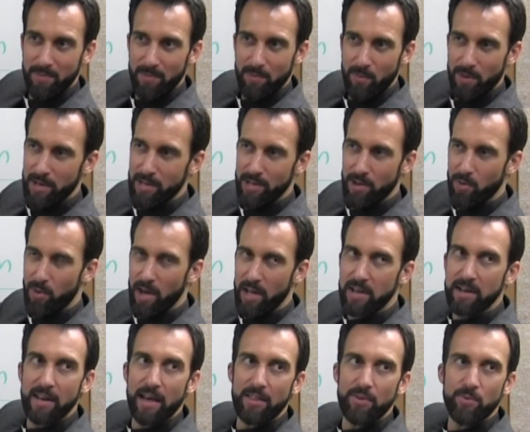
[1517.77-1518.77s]
Well, you know
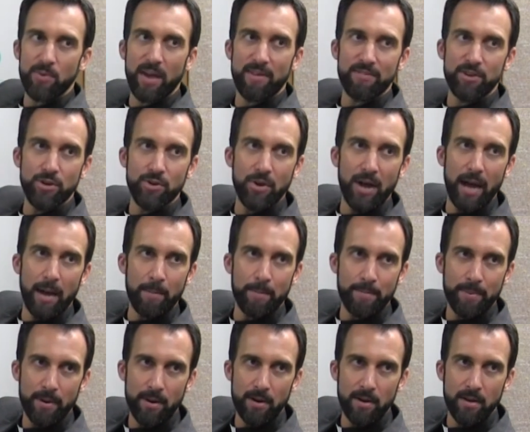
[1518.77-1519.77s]
what? Now that we have a new
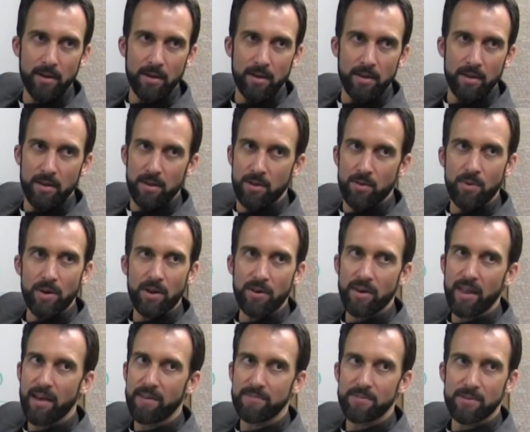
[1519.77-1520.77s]
emperor, we don't
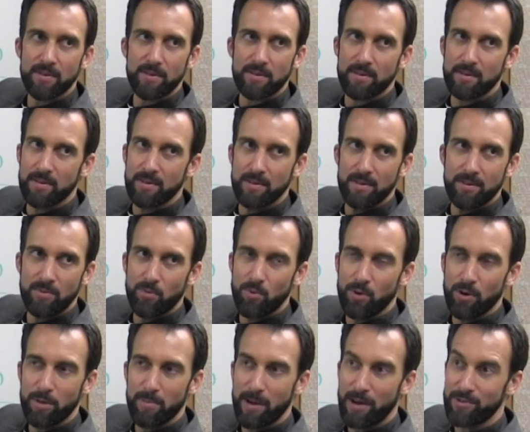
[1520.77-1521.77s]
have to
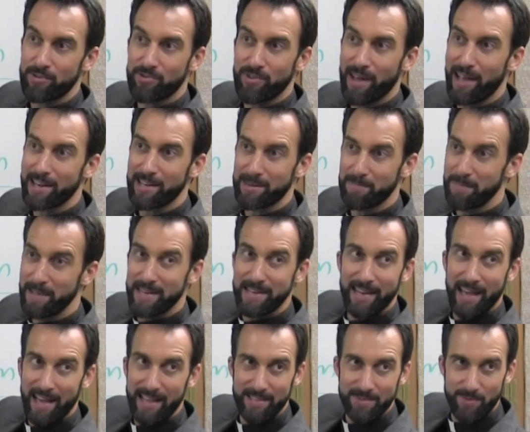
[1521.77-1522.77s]
worry about trying to be
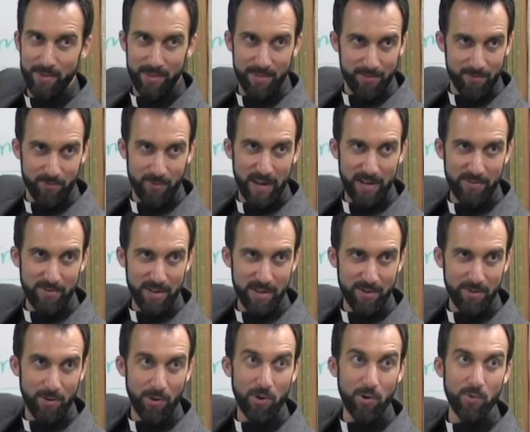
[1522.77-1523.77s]
nice with
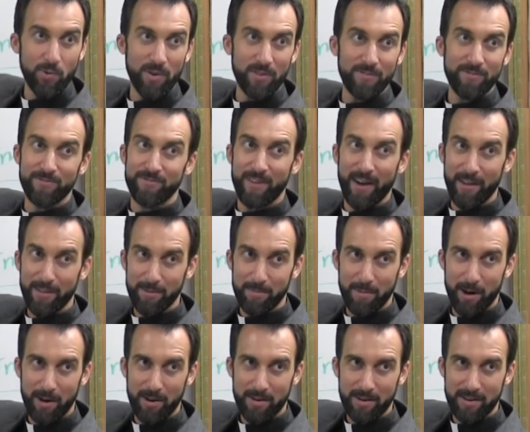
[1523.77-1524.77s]
Frederick or with Father
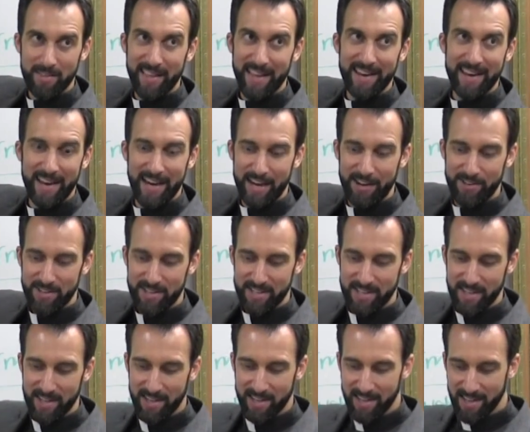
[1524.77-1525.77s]
Martin, that
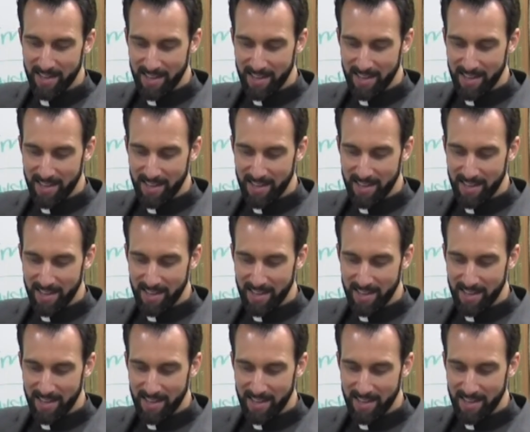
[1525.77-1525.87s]
heretic.